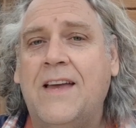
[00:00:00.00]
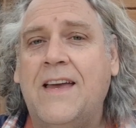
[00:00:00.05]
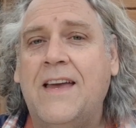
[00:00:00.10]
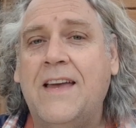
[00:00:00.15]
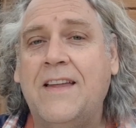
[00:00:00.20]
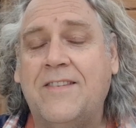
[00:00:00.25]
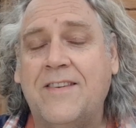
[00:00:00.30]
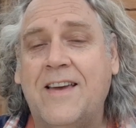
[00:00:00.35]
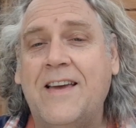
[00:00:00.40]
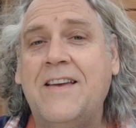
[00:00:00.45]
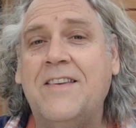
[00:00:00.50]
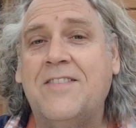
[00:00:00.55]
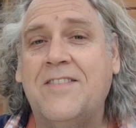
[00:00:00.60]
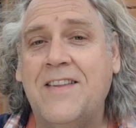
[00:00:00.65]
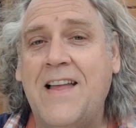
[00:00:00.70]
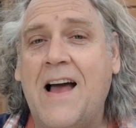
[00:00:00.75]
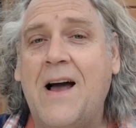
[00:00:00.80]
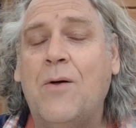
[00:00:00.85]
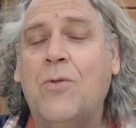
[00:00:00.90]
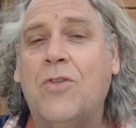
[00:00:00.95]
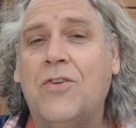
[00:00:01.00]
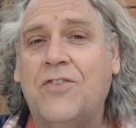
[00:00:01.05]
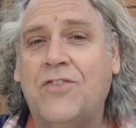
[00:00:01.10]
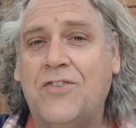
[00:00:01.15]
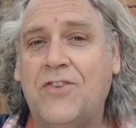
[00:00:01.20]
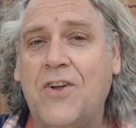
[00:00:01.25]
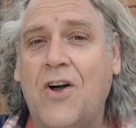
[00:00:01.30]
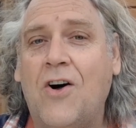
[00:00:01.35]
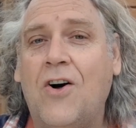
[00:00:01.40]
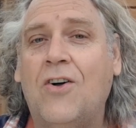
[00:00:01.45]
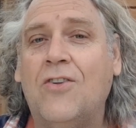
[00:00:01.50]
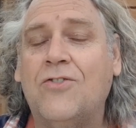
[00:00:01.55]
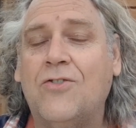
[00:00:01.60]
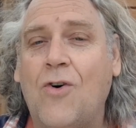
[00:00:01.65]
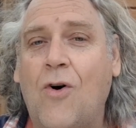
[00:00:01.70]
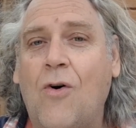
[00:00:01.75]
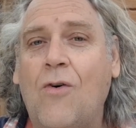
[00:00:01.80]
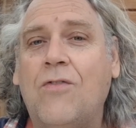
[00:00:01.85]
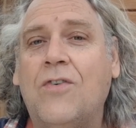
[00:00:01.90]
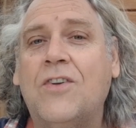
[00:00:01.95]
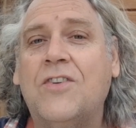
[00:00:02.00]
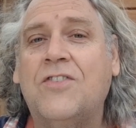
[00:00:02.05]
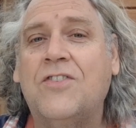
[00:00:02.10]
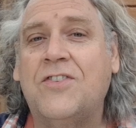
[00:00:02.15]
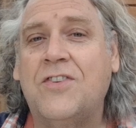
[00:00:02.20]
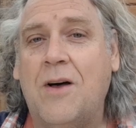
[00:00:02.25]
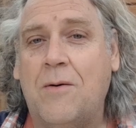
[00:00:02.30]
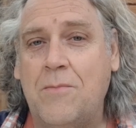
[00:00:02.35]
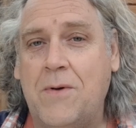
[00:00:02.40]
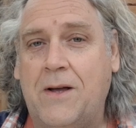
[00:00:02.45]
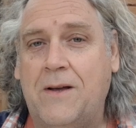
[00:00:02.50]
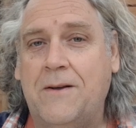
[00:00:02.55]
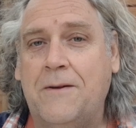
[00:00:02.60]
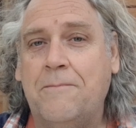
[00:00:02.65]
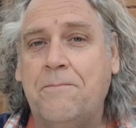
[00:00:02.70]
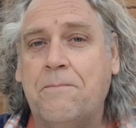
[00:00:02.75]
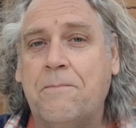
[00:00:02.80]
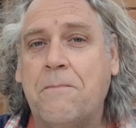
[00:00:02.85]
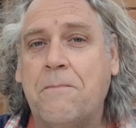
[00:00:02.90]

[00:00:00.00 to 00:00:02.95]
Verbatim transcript: It is now the start of summer.